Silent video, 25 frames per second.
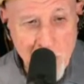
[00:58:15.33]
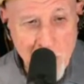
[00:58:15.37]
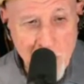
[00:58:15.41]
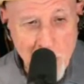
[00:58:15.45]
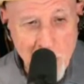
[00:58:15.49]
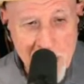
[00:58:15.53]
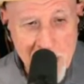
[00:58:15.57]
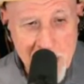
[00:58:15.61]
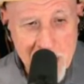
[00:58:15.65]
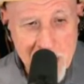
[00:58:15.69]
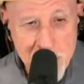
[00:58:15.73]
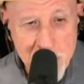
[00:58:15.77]

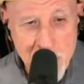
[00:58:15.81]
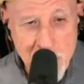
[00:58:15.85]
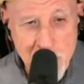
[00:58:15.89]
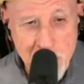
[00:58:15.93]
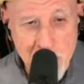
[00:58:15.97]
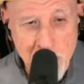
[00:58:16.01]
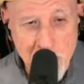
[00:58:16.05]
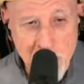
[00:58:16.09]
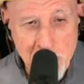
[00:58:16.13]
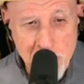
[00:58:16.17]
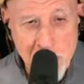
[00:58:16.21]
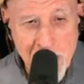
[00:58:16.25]
arranged
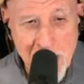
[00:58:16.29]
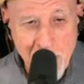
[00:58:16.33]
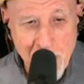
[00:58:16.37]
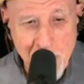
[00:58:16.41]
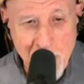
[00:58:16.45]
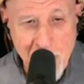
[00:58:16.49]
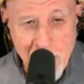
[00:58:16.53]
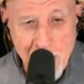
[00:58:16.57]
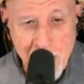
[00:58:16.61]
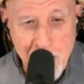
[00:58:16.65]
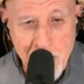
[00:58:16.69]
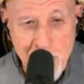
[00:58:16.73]
and Burt
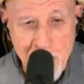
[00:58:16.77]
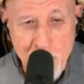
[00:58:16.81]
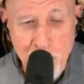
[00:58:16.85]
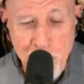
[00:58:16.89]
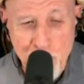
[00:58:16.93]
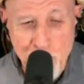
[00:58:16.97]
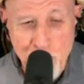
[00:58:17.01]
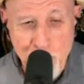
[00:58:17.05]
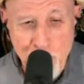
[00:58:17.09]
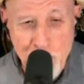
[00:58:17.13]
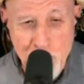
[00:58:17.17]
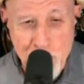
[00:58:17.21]
Bacharach
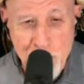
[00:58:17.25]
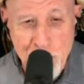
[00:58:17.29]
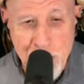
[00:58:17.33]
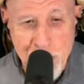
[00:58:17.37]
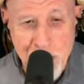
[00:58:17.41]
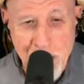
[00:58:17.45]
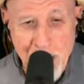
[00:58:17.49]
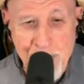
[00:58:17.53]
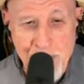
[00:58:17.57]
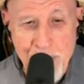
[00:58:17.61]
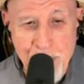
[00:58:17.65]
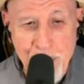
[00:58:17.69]
produced
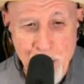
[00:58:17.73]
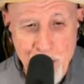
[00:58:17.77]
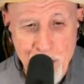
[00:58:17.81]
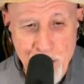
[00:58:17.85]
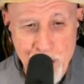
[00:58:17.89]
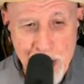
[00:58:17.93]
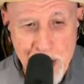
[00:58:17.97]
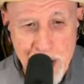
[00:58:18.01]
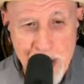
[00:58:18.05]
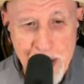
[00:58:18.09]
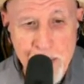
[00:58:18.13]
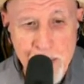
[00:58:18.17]
version of the
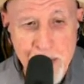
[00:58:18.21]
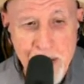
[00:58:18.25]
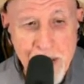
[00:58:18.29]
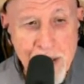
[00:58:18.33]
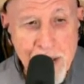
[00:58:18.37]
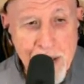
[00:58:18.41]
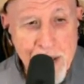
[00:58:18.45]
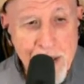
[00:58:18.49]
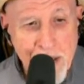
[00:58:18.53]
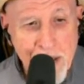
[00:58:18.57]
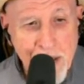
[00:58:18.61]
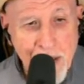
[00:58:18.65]
theme
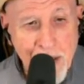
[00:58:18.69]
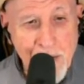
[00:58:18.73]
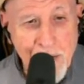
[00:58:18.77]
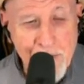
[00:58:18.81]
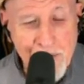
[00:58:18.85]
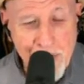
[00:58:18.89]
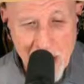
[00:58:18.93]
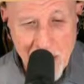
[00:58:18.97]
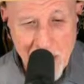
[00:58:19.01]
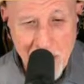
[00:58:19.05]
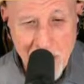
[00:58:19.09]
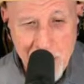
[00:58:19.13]

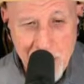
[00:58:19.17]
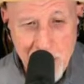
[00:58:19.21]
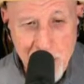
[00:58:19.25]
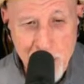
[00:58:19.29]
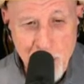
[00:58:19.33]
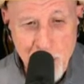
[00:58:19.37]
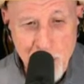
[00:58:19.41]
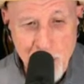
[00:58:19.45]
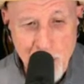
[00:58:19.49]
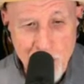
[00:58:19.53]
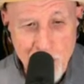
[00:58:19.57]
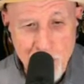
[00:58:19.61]
of Valley of the
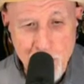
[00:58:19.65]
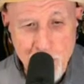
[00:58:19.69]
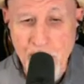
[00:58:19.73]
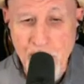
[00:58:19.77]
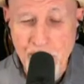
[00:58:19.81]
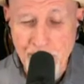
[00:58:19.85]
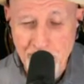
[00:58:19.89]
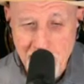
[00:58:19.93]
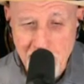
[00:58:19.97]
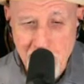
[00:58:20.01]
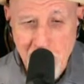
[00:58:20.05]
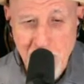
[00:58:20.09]
Dolls.
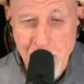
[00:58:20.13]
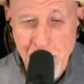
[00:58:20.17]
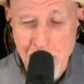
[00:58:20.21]
Well,